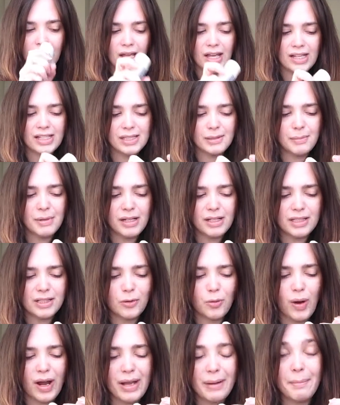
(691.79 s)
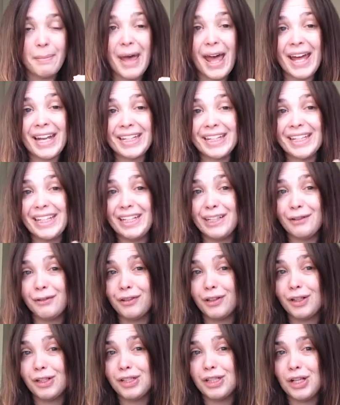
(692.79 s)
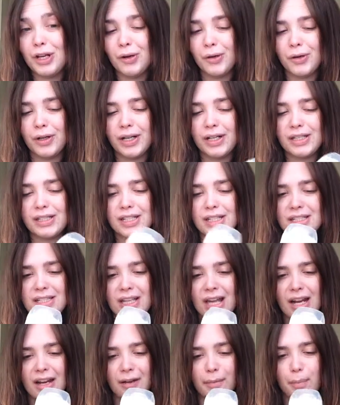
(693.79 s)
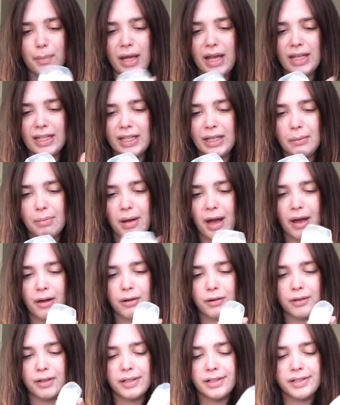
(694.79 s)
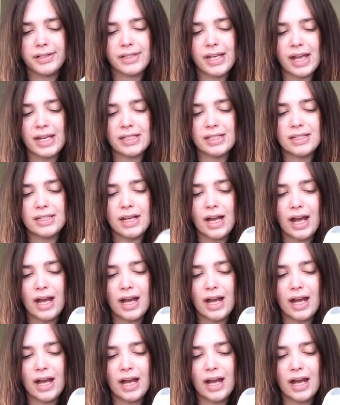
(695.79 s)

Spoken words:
it smells quite manly for a deodorant. It's got a manly powdery scent.